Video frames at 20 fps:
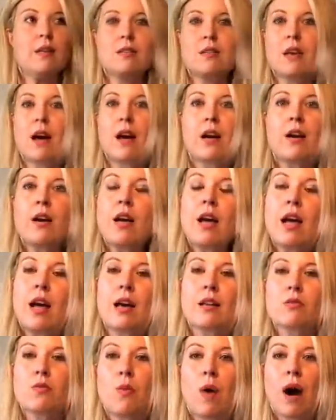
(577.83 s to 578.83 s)

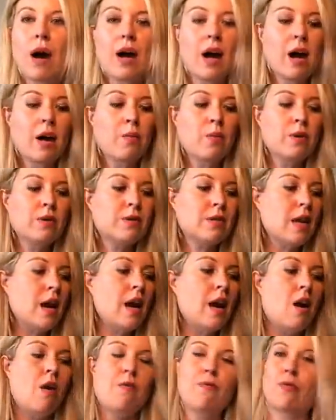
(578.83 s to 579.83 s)
It's why I will
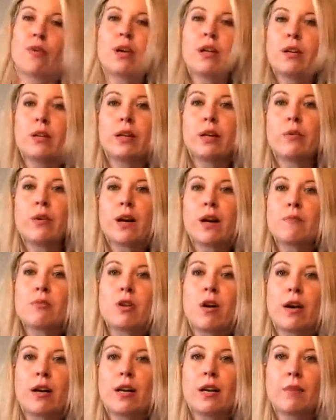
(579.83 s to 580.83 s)
say frequently when I'm
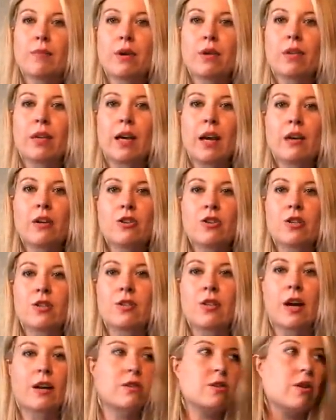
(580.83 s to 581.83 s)
talking about the energy
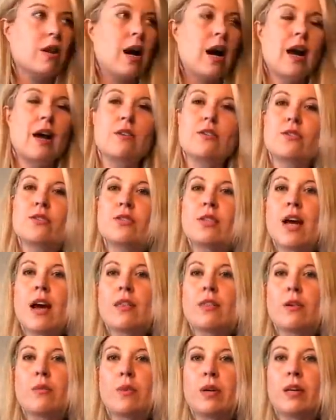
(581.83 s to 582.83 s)
sector, I
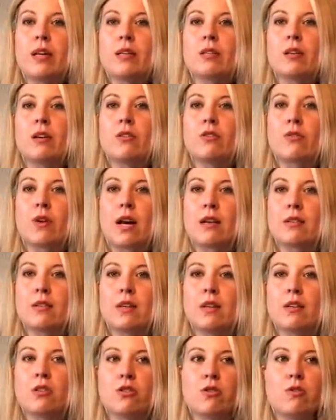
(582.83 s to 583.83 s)
understand that we need to address
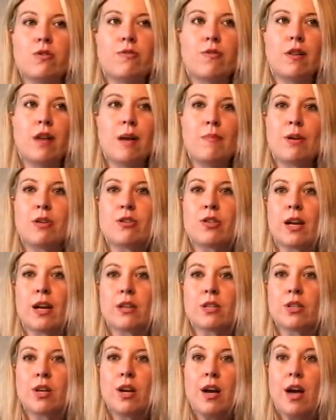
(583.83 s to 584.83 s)
the issue of climate
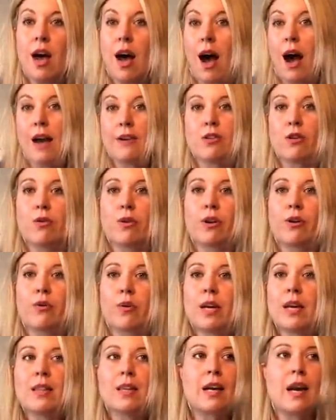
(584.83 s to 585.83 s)
change. I don't
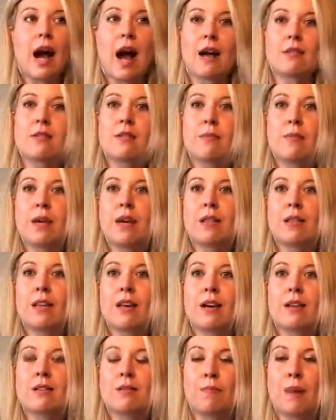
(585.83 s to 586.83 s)
agree that it has to be at
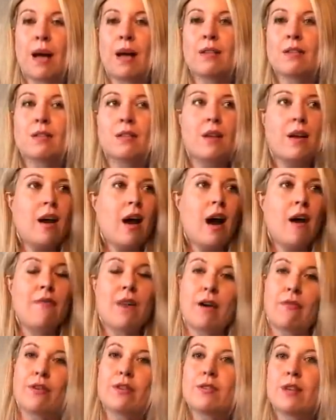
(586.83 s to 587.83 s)
the expense of
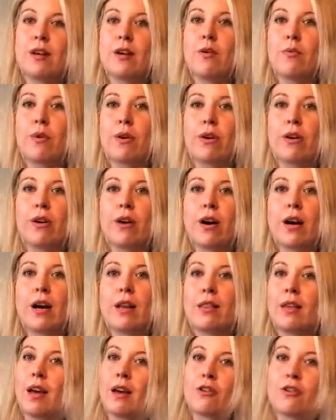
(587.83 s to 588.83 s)
every single worker
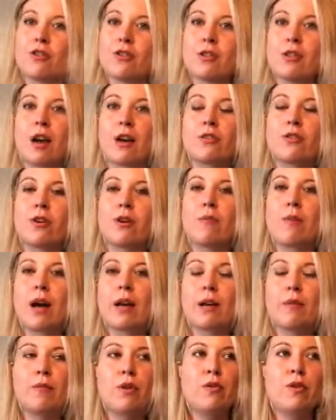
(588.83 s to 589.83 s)
in the energy sector in
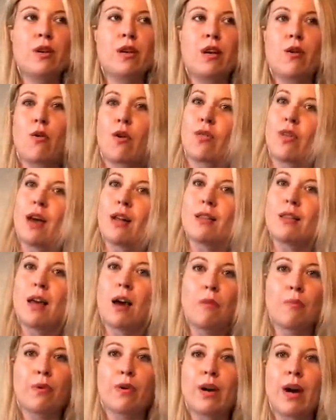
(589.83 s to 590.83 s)
my community, or that
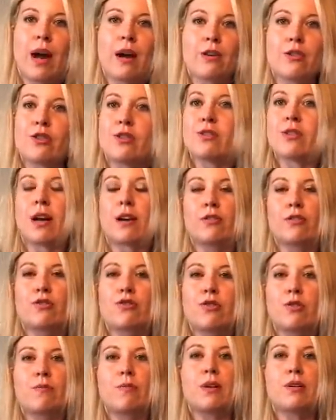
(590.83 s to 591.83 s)
the Alberta energy sector
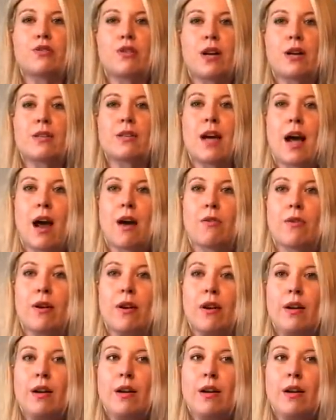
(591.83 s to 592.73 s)
should be shut down.